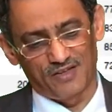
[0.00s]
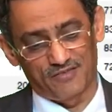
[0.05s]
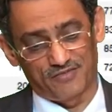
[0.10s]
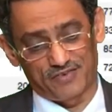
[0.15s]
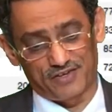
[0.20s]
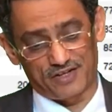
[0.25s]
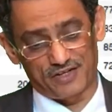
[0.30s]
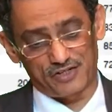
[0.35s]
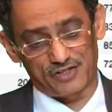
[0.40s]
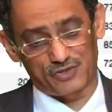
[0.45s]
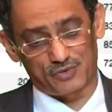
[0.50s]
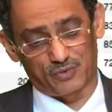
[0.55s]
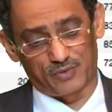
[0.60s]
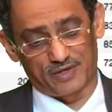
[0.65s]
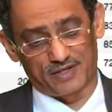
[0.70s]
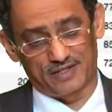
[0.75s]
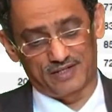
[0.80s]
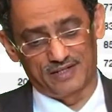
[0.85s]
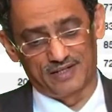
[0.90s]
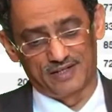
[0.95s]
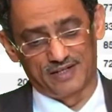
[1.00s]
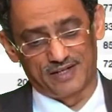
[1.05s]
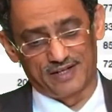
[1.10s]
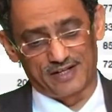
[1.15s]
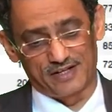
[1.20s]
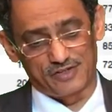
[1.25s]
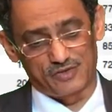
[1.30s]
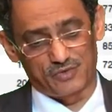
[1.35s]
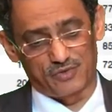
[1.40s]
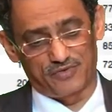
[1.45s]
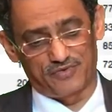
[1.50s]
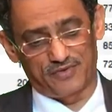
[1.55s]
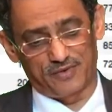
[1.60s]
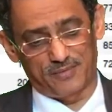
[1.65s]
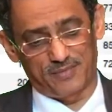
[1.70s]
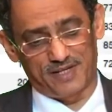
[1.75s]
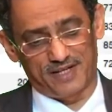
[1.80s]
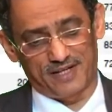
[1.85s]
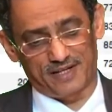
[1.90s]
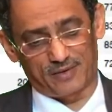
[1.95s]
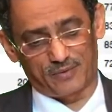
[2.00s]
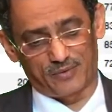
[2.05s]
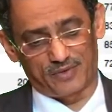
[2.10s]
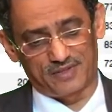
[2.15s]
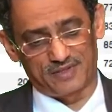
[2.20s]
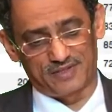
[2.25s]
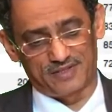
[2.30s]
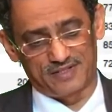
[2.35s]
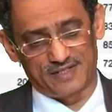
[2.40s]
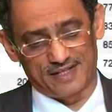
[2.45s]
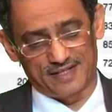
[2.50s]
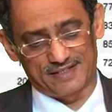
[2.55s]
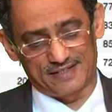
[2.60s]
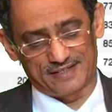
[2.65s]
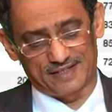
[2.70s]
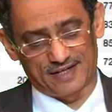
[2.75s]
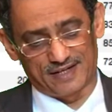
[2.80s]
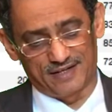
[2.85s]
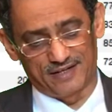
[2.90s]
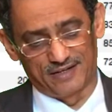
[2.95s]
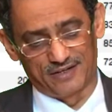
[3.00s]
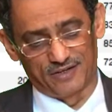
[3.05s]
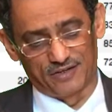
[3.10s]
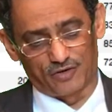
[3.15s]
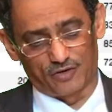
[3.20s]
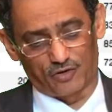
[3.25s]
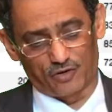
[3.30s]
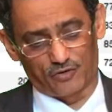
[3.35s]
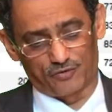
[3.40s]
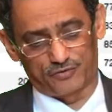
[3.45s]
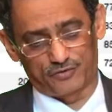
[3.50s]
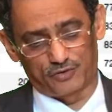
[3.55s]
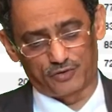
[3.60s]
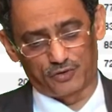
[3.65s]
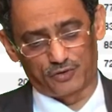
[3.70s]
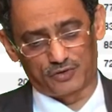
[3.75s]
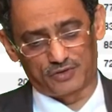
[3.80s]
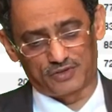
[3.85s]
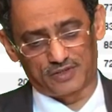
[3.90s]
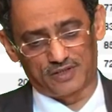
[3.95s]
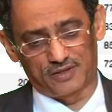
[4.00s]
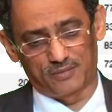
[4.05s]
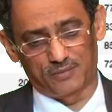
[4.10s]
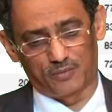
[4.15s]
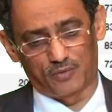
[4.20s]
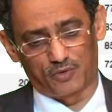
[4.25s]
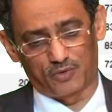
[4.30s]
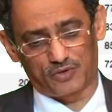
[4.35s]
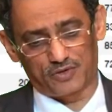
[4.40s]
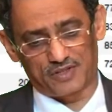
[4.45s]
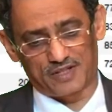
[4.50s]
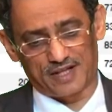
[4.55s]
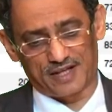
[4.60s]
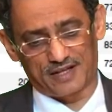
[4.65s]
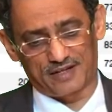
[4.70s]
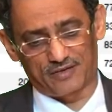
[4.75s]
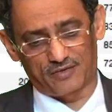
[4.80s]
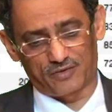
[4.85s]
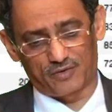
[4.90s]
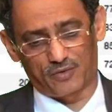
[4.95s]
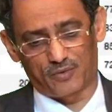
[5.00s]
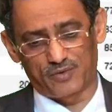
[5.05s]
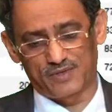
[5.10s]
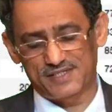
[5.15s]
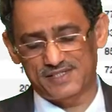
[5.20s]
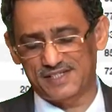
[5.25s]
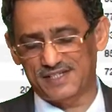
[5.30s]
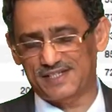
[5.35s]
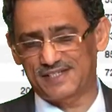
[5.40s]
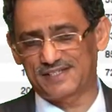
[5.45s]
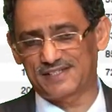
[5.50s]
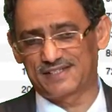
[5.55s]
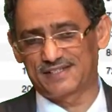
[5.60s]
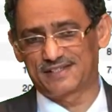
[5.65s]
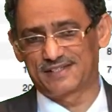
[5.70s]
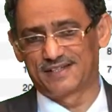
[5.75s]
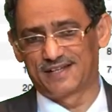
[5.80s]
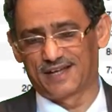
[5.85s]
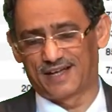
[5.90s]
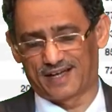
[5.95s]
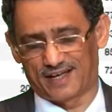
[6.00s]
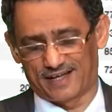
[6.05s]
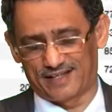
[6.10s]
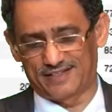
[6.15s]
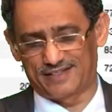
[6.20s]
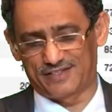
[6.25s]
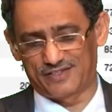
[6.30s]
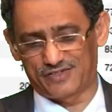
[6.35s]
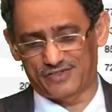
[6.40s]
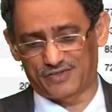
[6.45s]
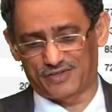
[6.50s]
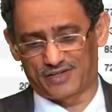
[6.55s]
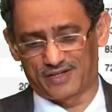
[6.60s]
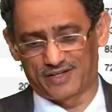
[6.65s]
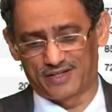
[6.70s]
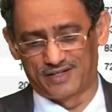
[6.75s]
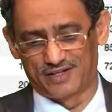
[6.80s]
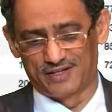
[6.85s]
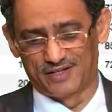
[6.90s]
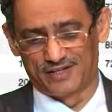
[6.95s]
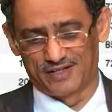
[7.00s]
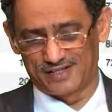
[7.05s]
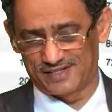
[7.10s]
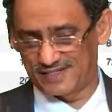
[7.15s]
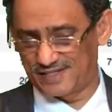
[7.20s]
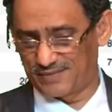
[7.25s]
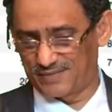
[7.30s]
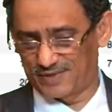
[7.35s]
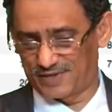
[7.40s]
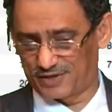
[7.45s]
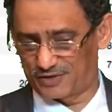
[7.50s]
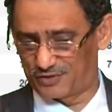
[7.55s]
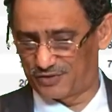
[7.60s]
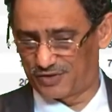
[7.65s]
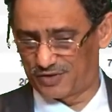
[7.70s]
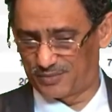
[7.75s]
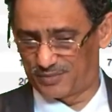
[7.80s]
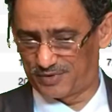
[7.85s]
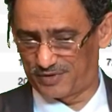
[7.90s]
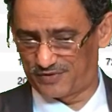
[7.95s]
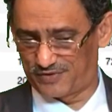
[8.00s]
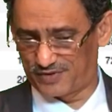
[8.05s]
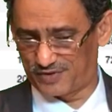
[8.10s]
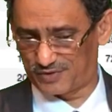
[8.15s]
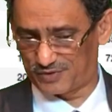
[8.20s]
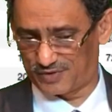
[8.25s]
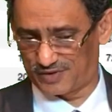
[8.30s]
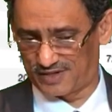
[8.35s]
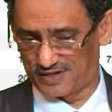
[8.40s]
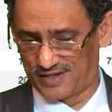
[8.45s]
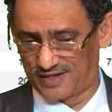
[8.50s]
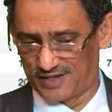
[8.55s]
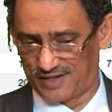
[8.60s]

First one is we're familiar with data of total more than or equal 80, sorry, similar to the previous one.